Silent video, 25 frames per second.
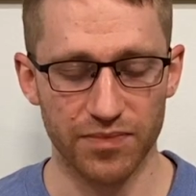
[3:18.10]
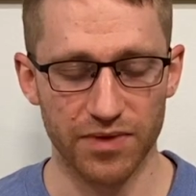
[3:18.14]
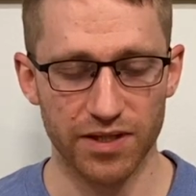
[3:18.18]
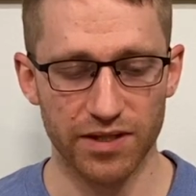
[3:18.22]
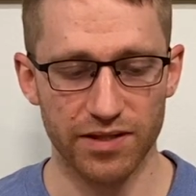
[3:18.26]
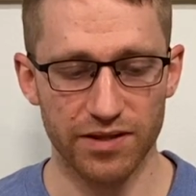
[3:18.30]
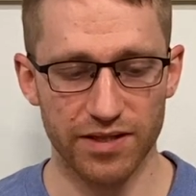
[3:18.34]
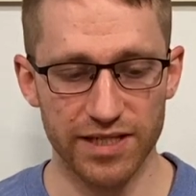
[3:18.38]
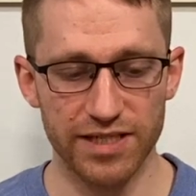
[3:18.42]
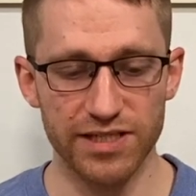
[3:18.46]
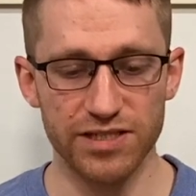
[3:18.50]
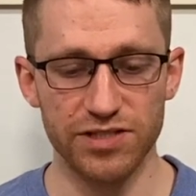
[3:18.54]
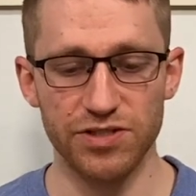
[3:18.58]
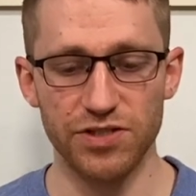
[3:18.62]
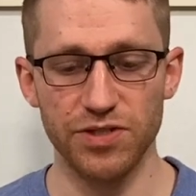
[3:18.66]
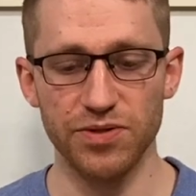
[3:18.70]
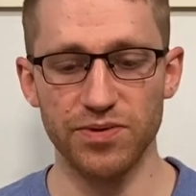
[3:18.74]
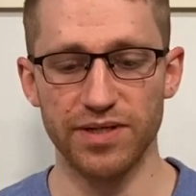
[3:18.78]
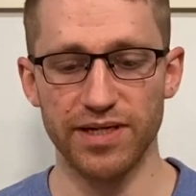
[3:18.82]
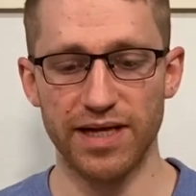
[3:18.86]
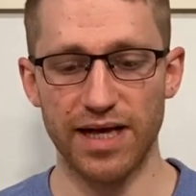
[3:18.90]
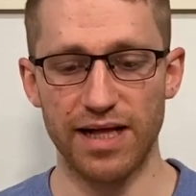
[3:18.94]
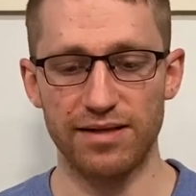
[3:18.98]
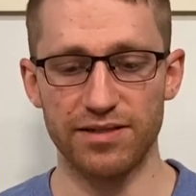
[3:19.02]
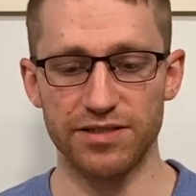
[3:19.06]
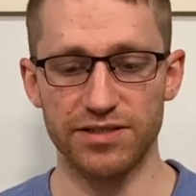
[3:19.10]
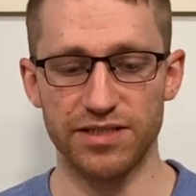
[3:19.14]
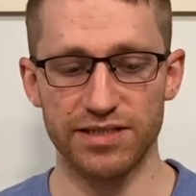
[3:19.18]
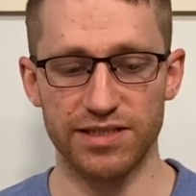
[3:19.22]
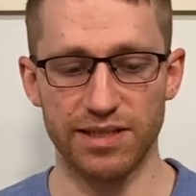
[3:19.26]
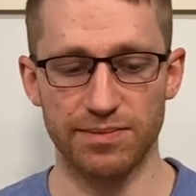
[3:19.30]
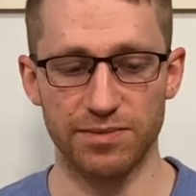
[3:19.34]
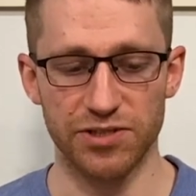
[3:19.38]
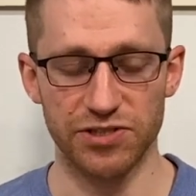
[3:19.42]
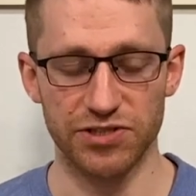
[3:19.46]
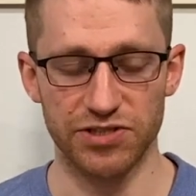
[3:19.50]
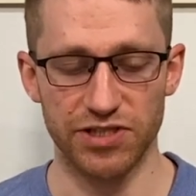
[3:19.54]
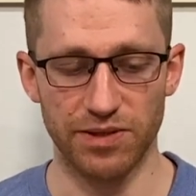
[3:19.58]
these two analogies I'm
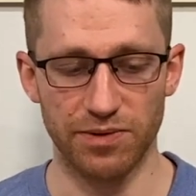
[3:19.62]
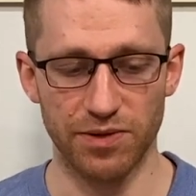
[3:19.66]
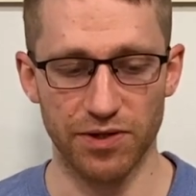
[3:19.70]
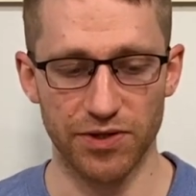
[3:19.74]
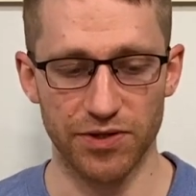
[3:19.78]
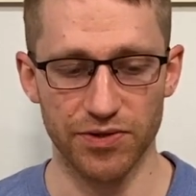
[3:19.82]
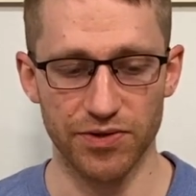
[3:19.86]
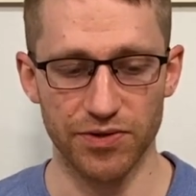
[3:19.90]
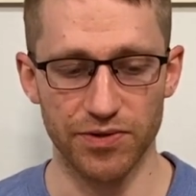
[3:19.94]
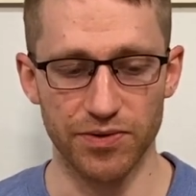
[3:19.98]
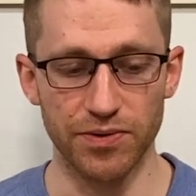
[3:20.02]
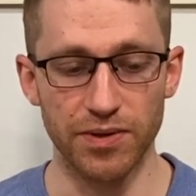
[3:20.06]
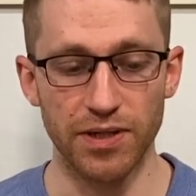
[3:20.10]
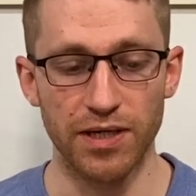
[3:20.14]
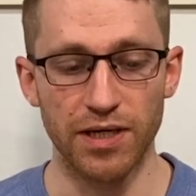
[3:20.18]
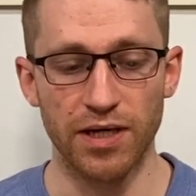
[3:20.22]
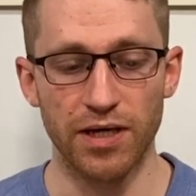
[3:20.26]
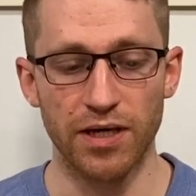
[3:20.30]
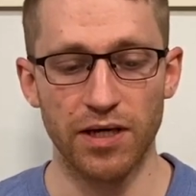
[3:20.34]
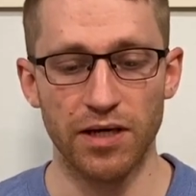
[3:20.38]
going to share with you,